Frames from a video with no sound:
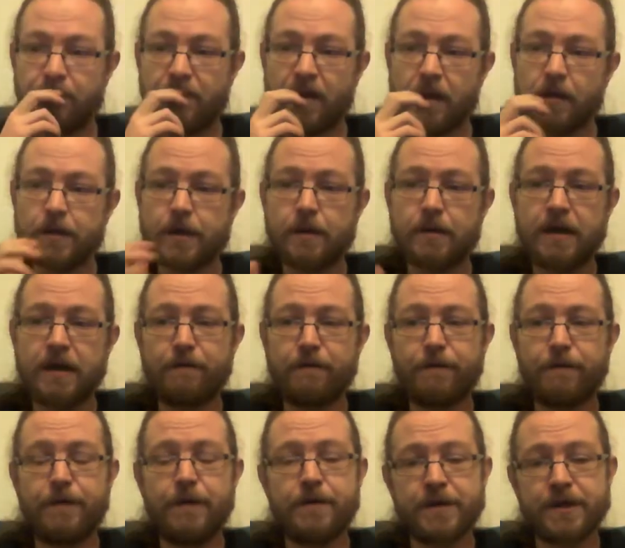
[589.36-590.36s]
So leave a
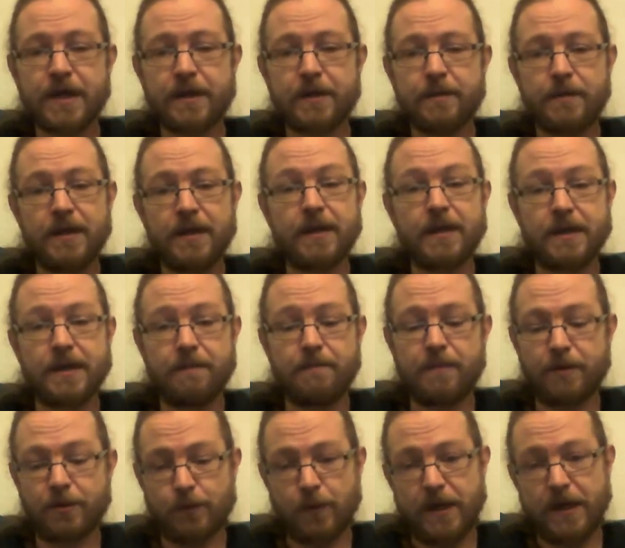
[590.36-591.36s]
few centimeters in
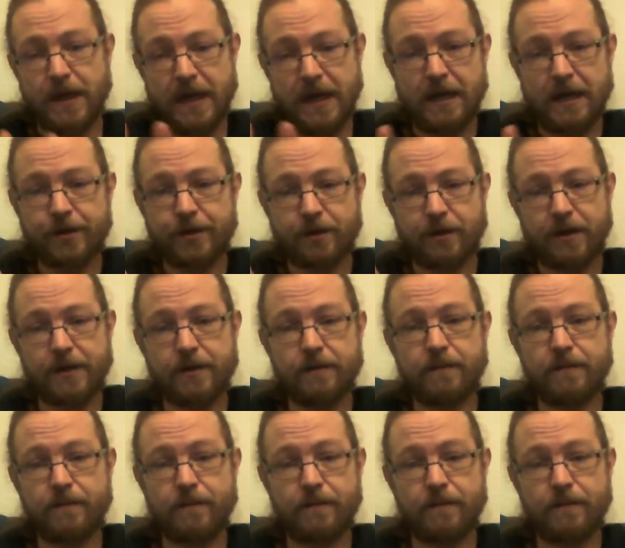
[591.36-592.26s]
between each item.